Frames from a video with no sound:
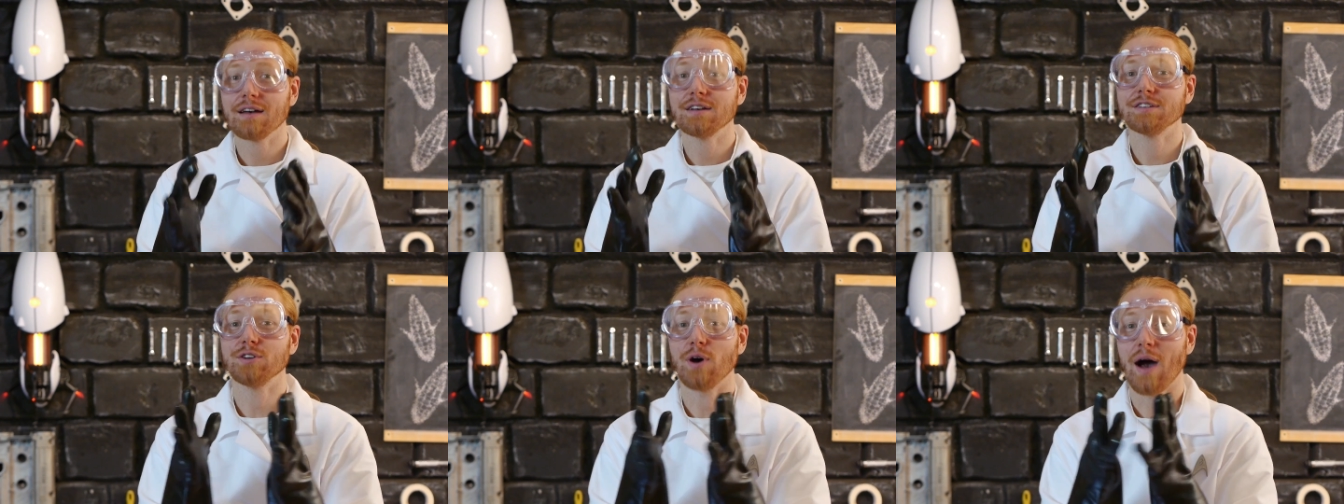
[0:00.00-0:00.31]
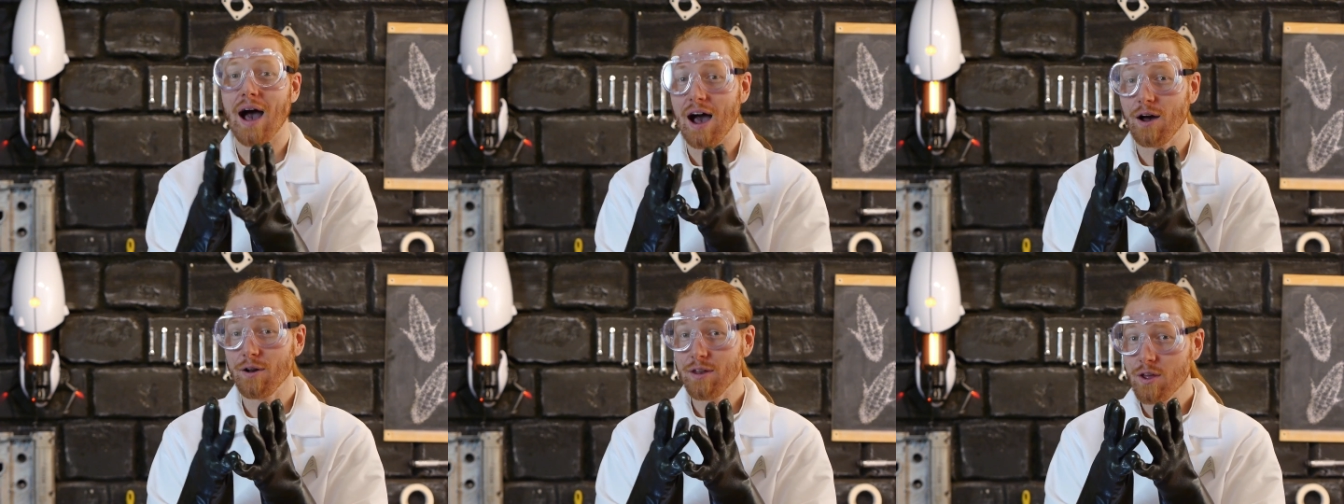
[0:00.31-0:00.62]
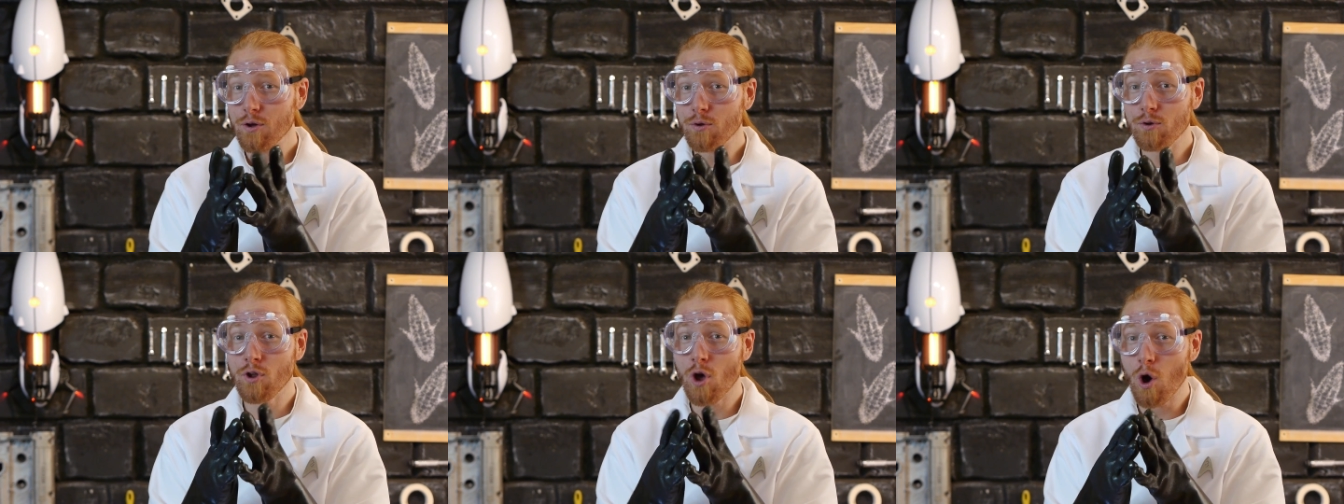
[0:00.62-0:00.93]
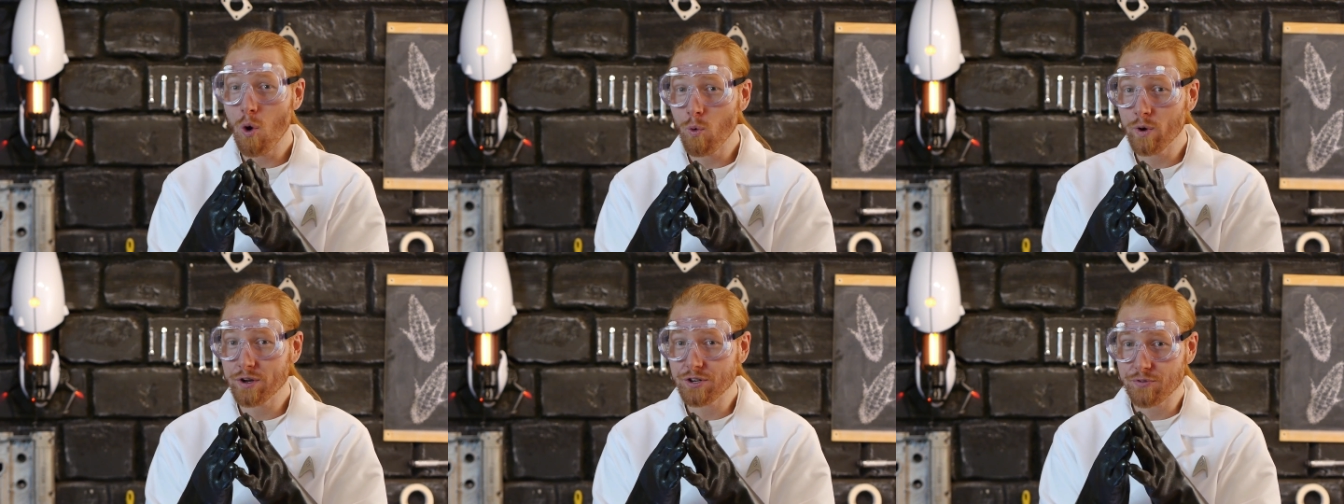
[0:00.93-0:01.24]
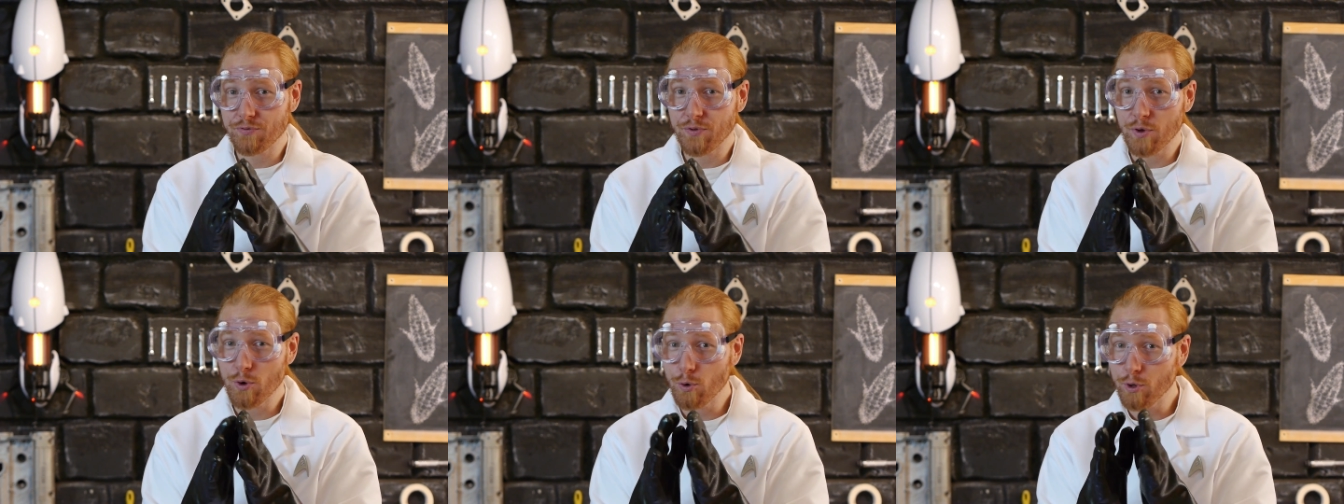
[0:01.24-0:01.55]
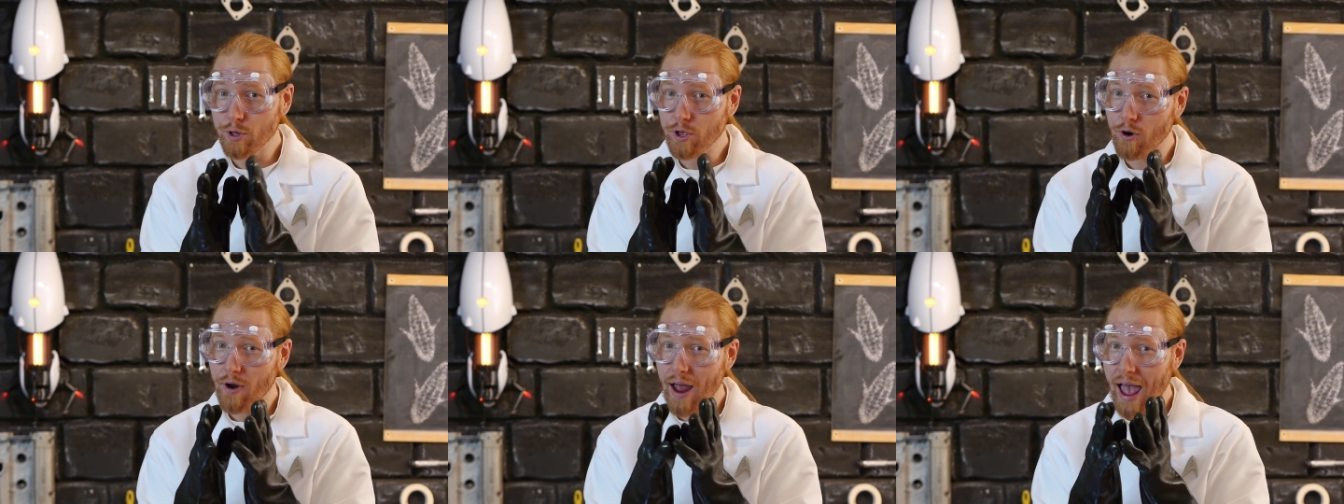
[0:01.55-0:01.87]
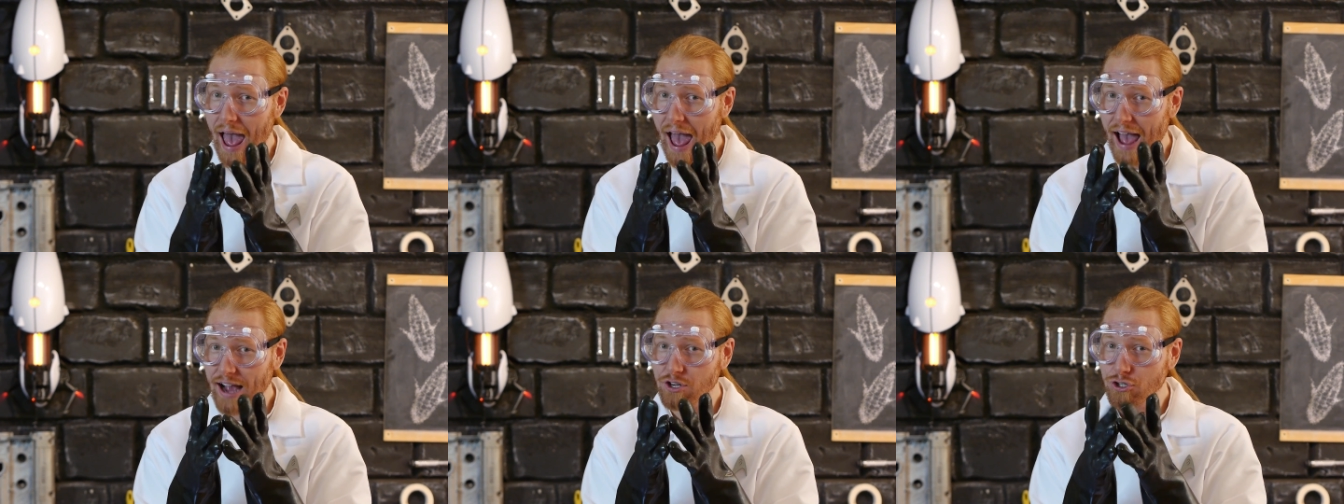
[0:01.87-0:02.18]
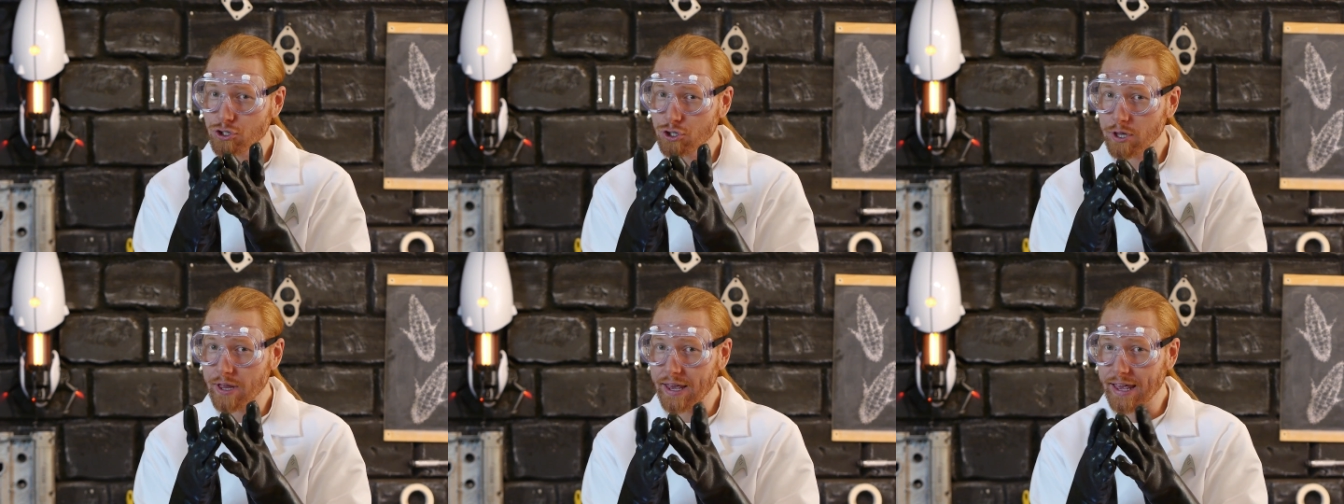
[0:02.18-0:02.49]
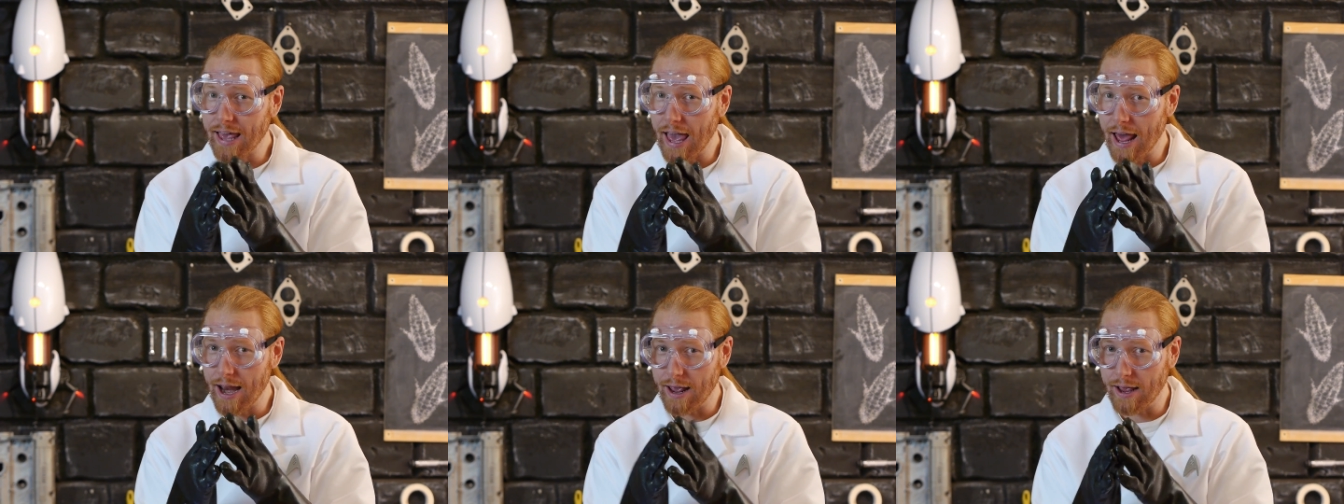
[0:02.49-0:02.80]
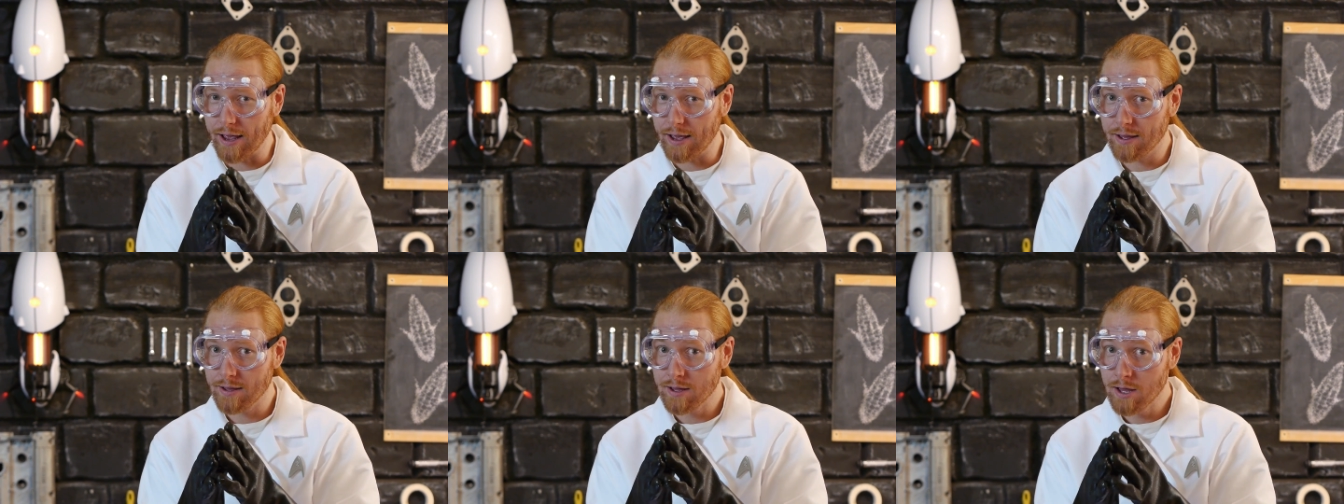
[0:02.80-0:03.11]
So how do you know which fuel you're actually getting?